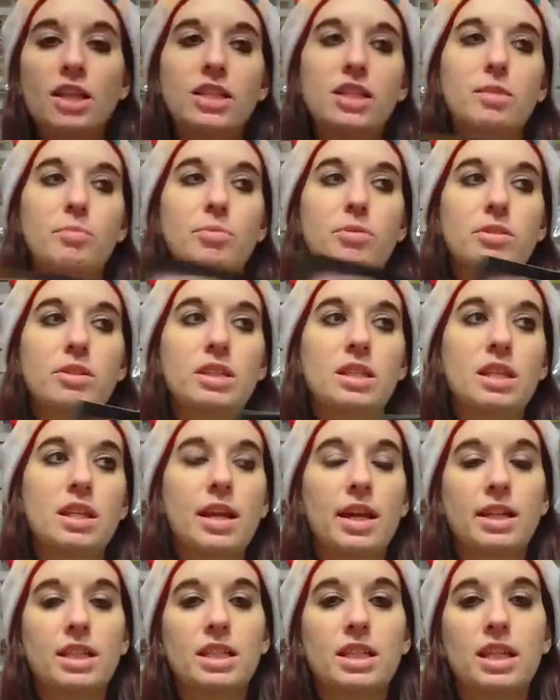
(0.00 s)
to the person
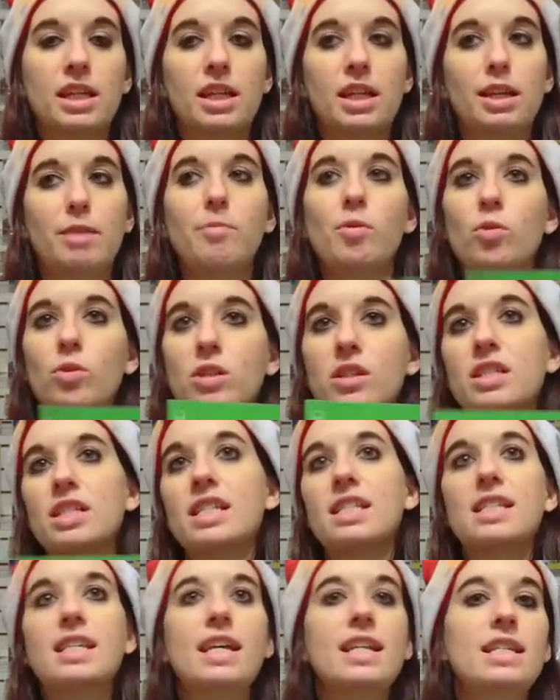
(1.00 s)
next to him or to
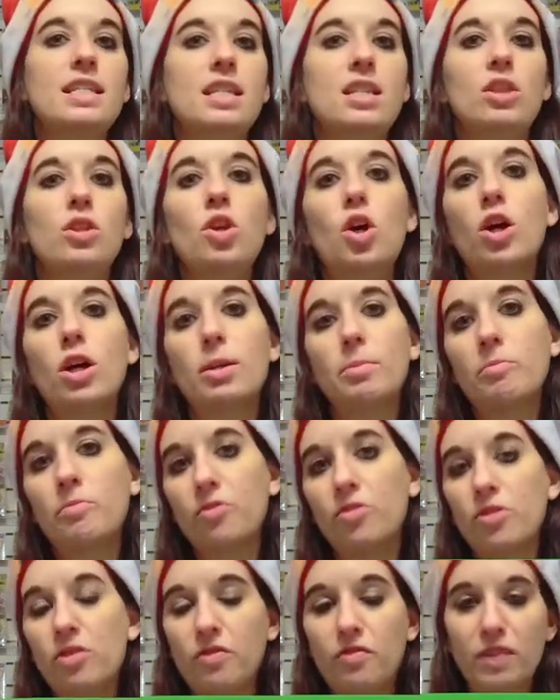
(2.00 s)
set his alarm
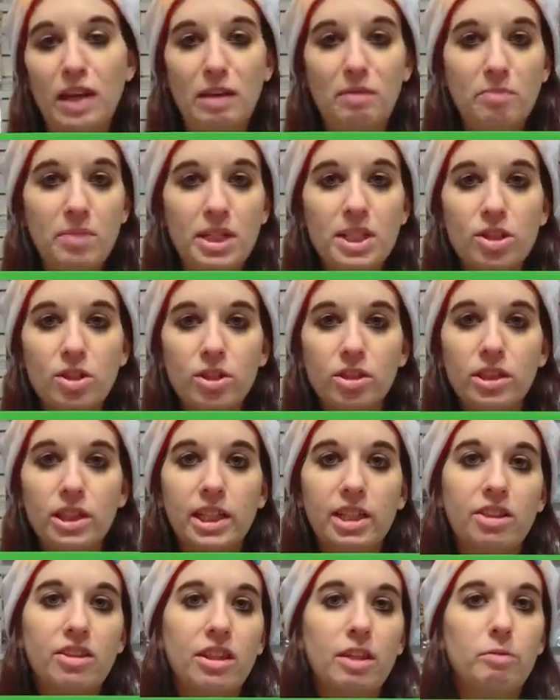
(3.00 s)
for the five minutes
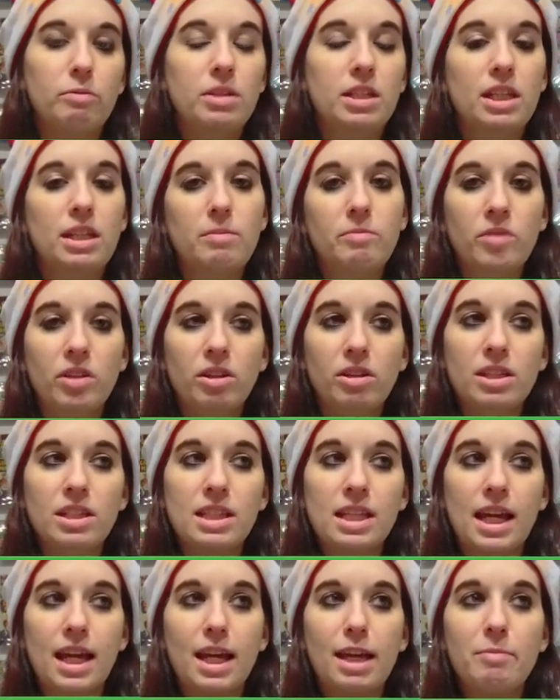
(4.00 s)
earlier that would get him there on
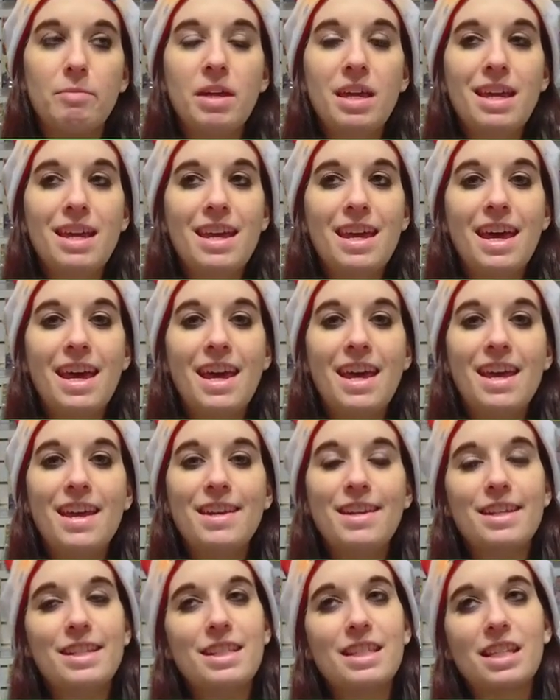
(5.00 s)
time. And
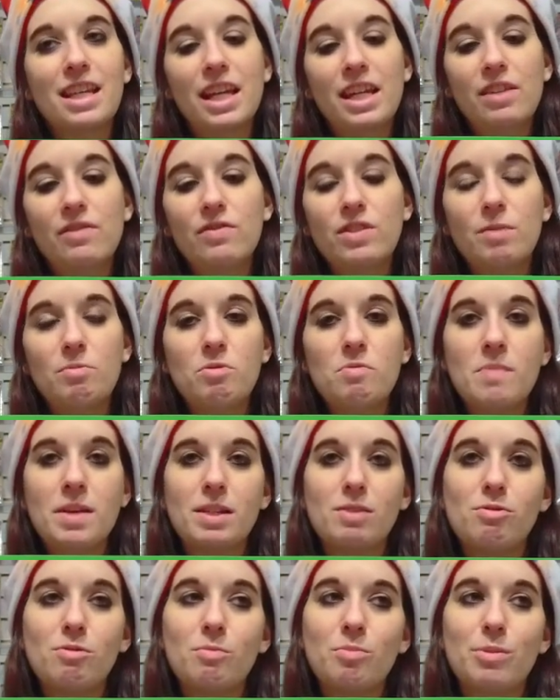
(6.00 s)
it's kind of W.
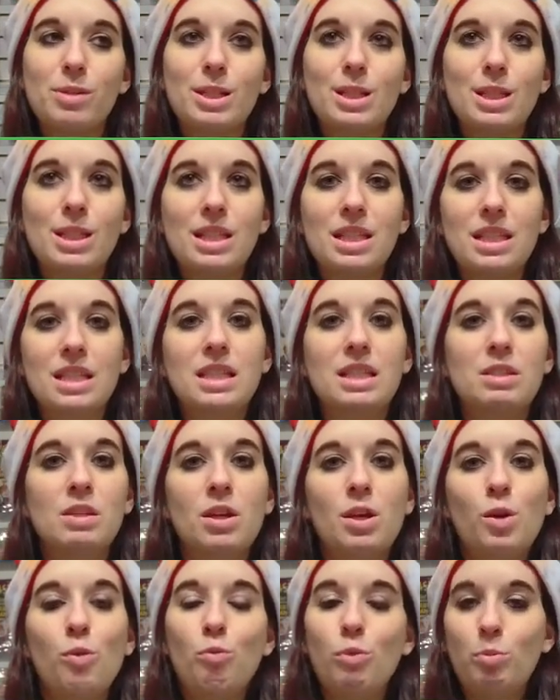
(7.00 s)
Maxwell Prince's,
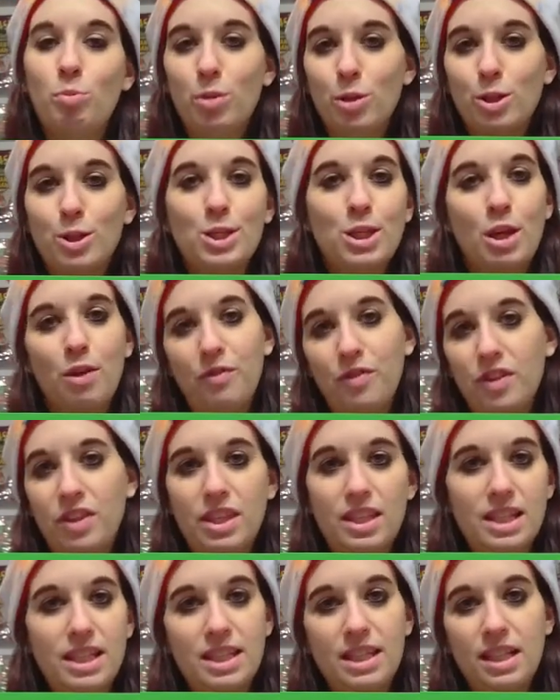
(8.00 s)
we put ourselves in
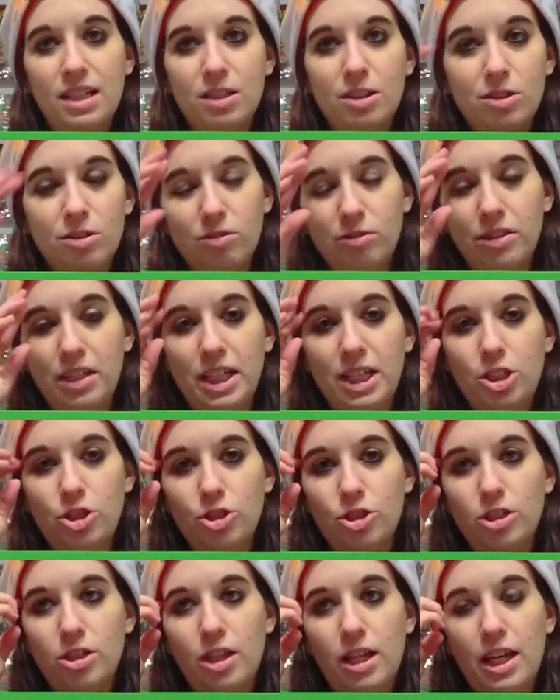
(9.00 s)
this cyclical
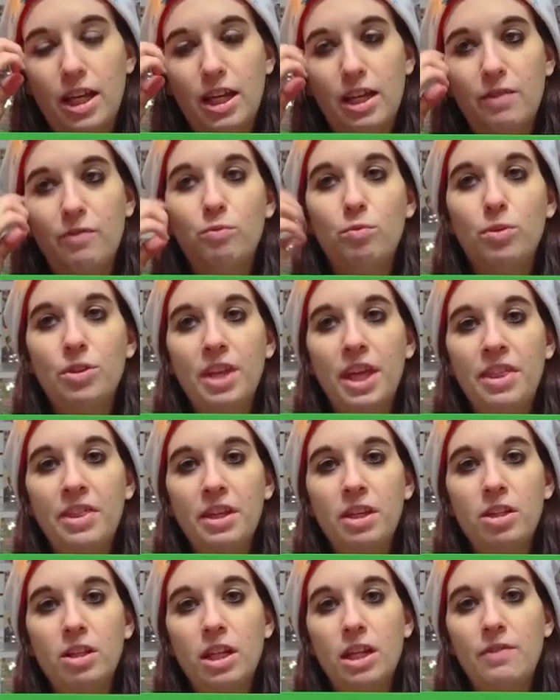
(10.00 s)
nature of, well,
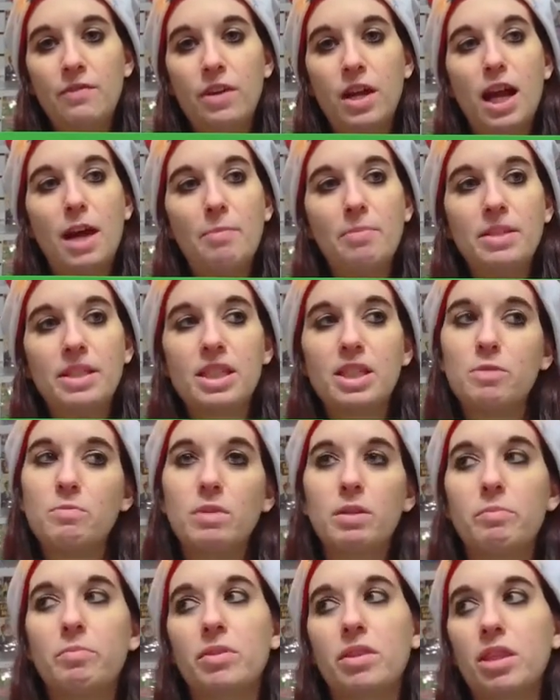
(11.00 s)
nothing good ever happens to
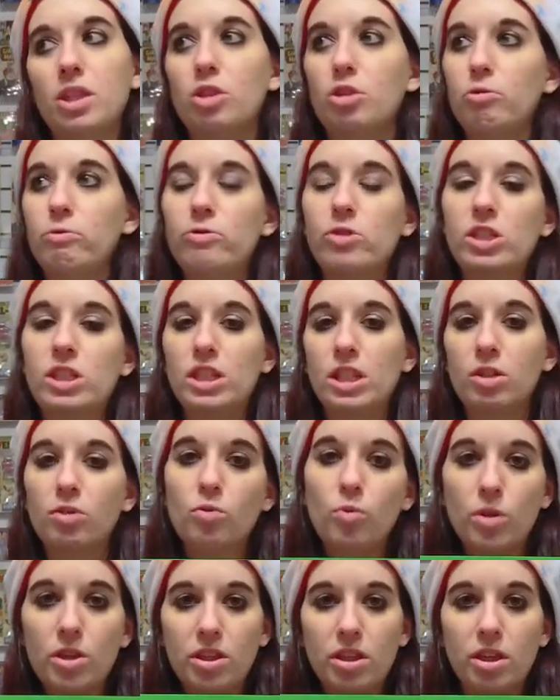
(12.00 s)
me, but then you just
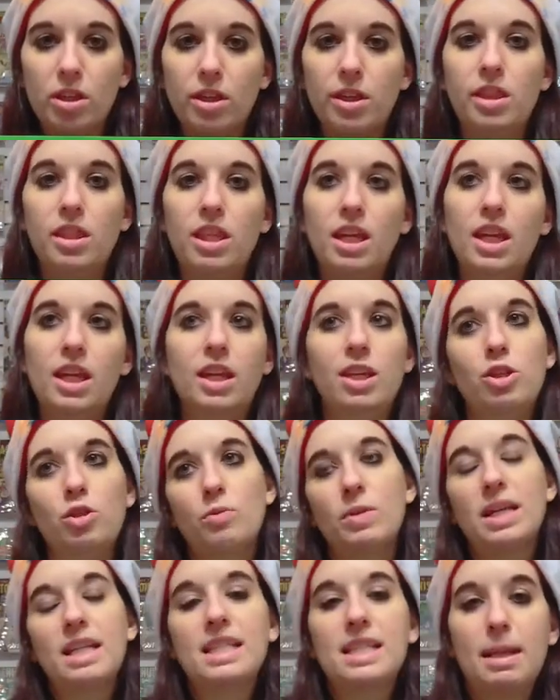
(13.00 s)
ignore the good thing and you
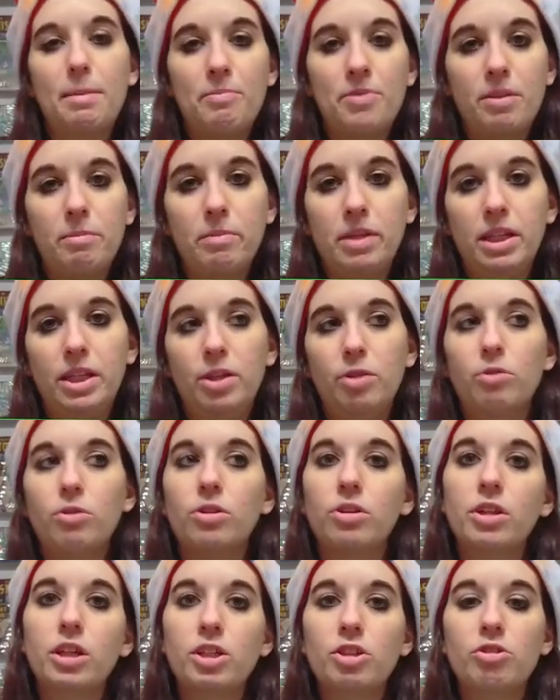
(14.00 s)
accept the
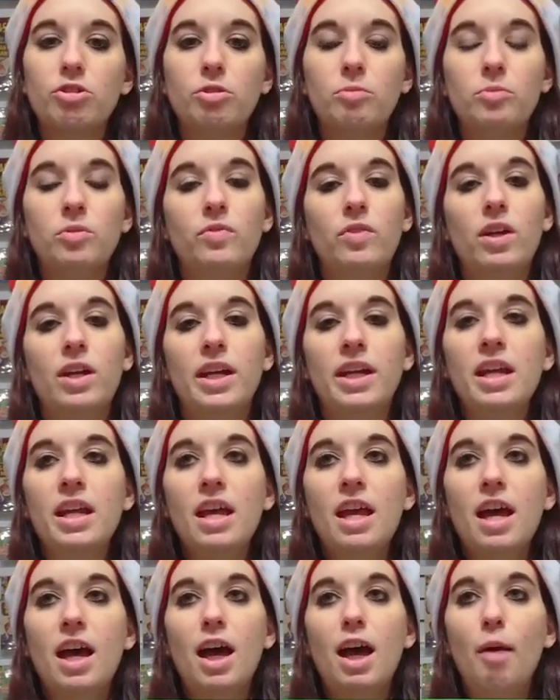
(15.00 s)
mediocre and you don't move on,
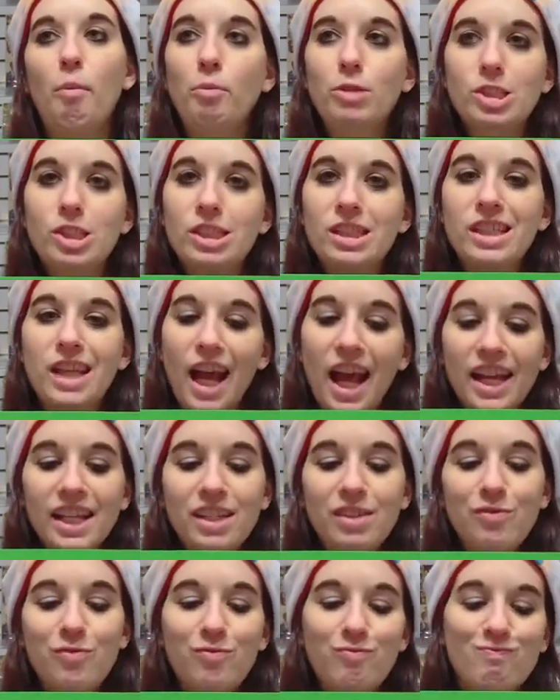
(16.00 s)
um, which is kind
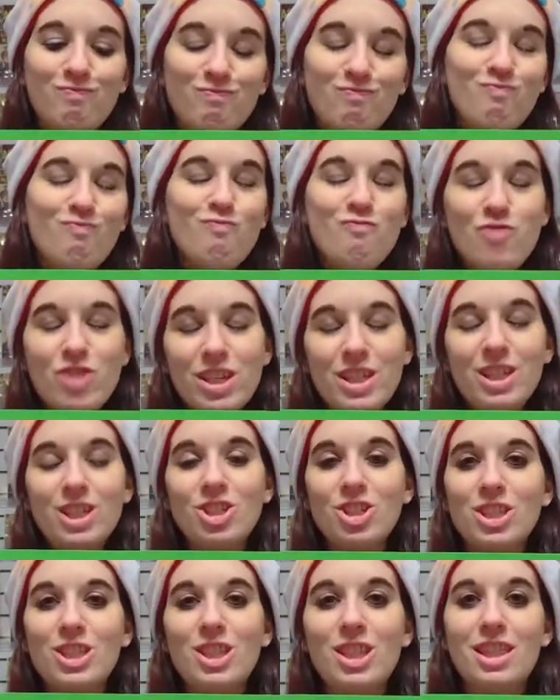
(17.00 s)
of really
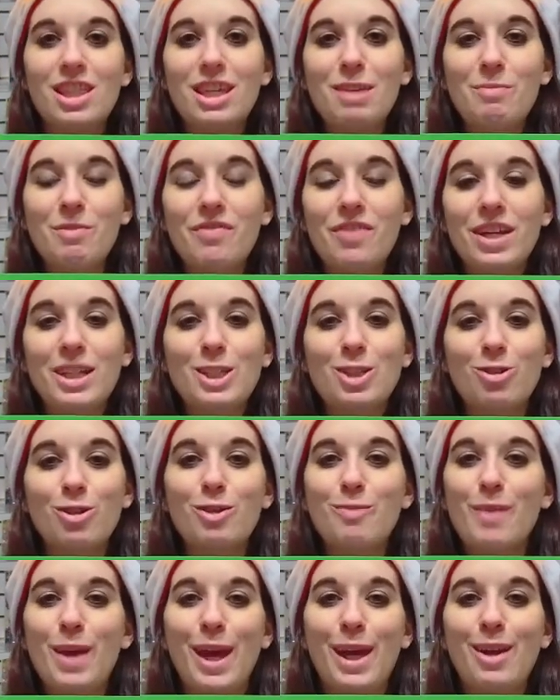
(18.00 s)
just the theme of Ice
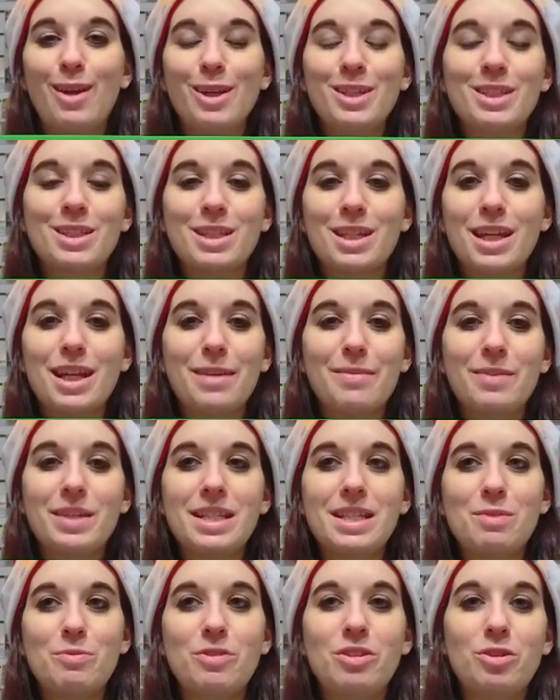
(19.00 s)
Cream Man all the time
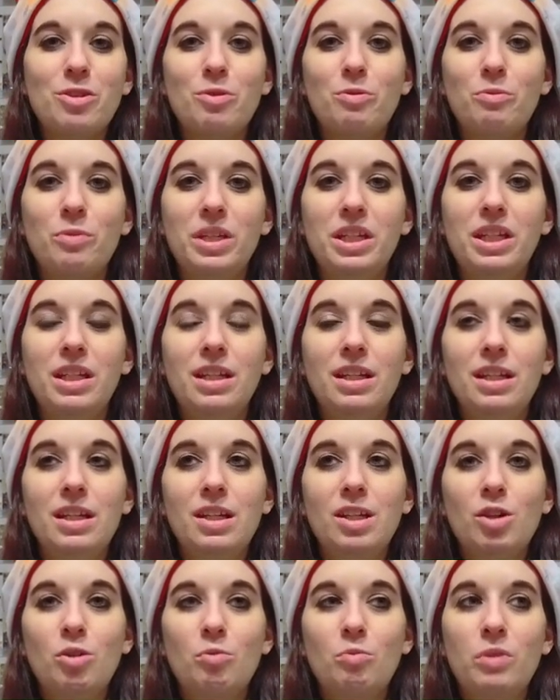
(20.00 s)
is, you know, we
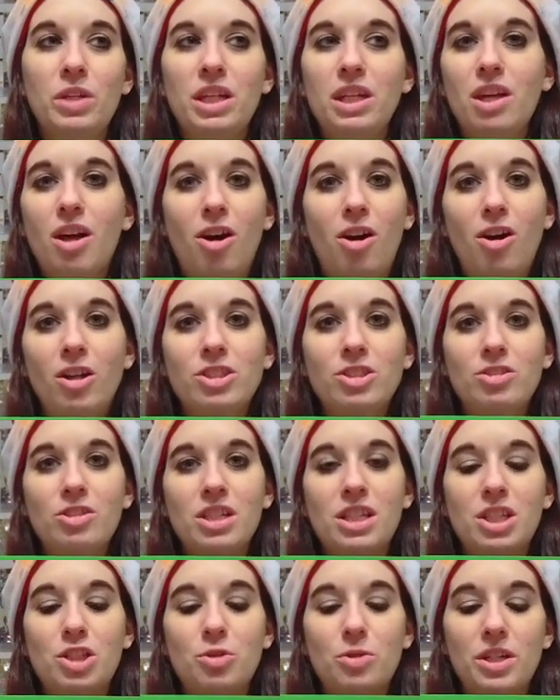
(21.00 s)
we all do
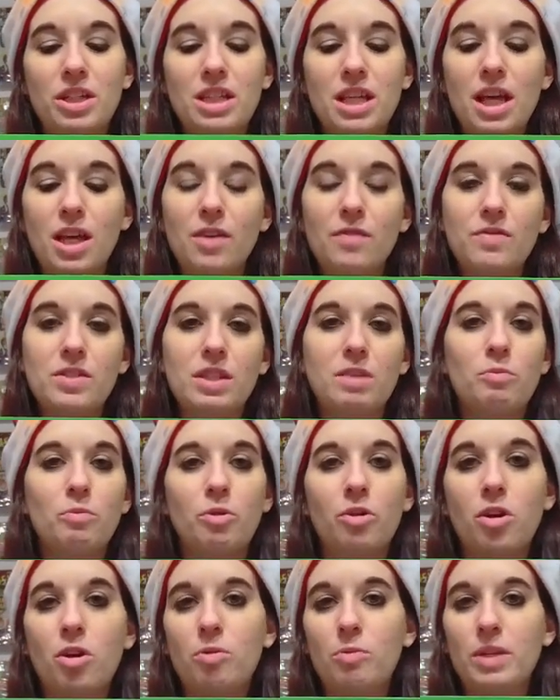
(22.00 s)
this to ourselves and
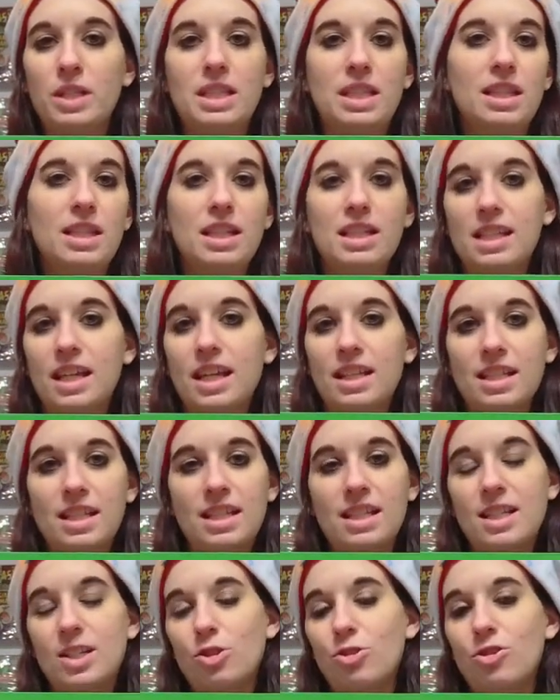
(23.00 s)
we're always in these
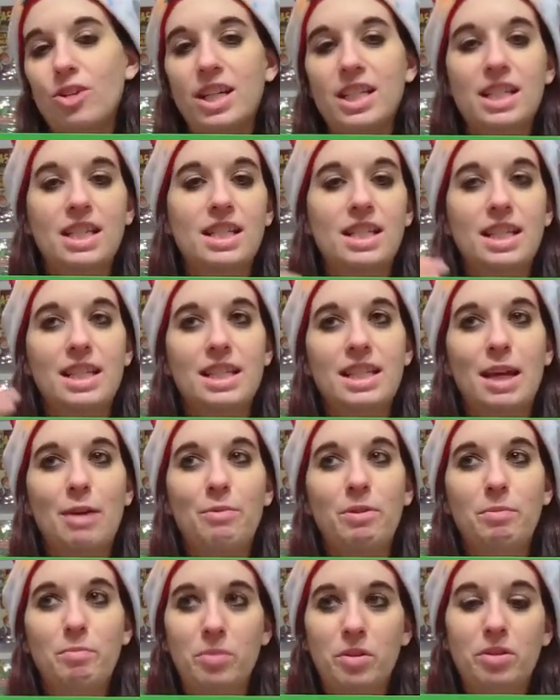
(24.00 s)
existential crises that
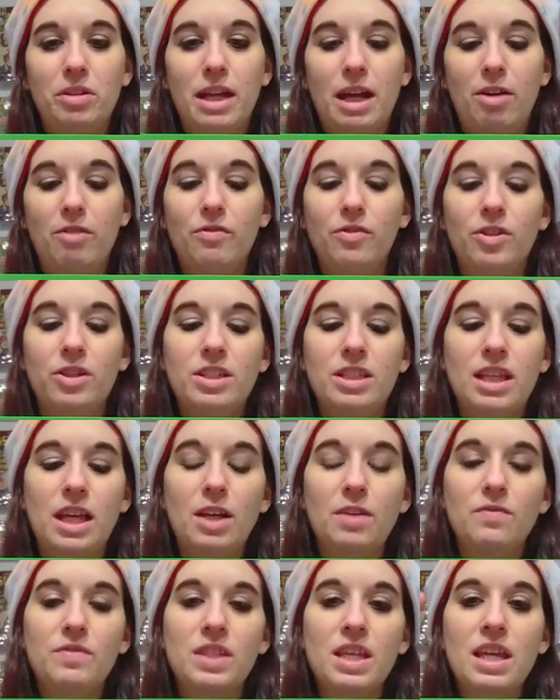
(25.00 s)
we build out for
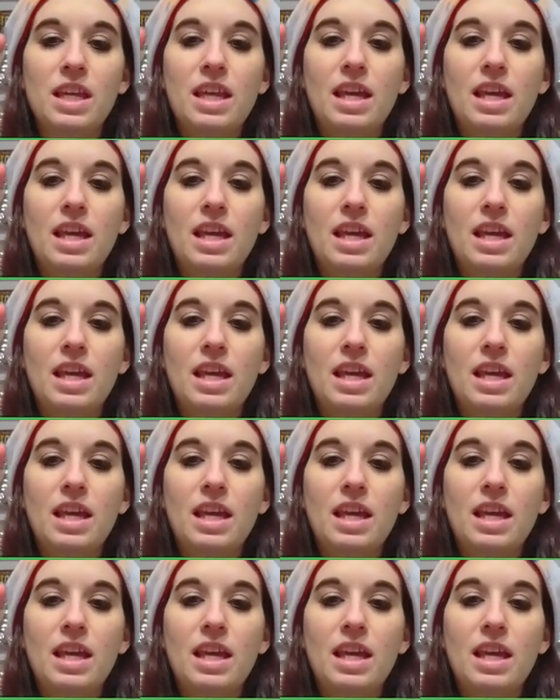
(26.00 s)
ourselves